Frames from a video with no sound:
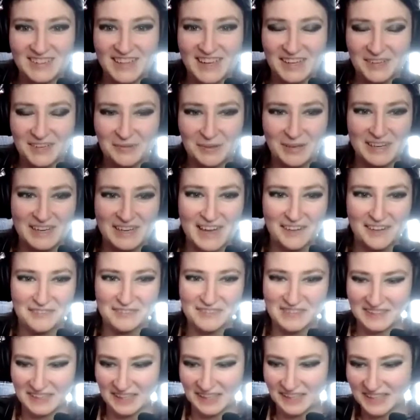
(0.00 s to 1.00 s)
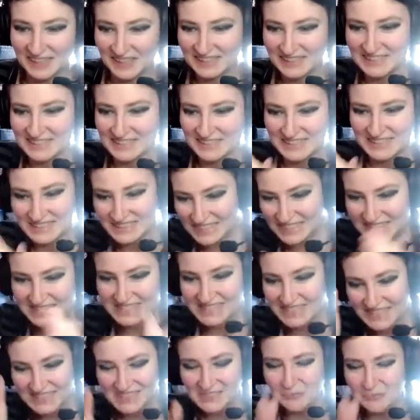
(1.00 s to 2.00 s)
like, we're gonna have to like
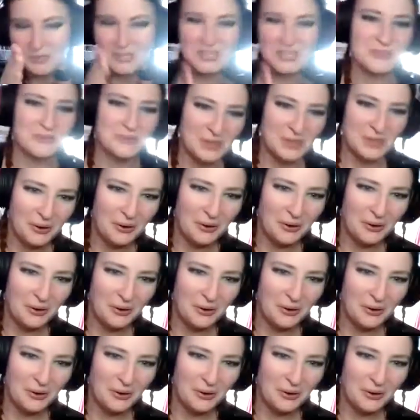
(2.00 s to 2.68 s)
redo the whole